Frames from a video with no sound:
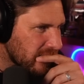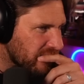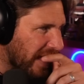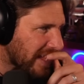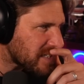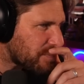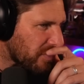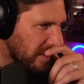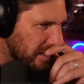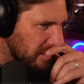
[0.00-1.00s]
That's
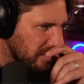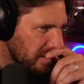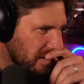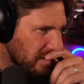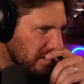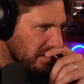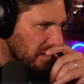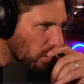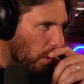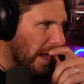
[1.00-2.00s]
brilliant.
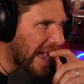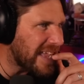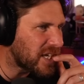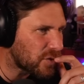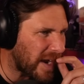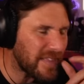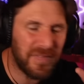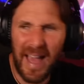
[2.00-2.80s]
What a great.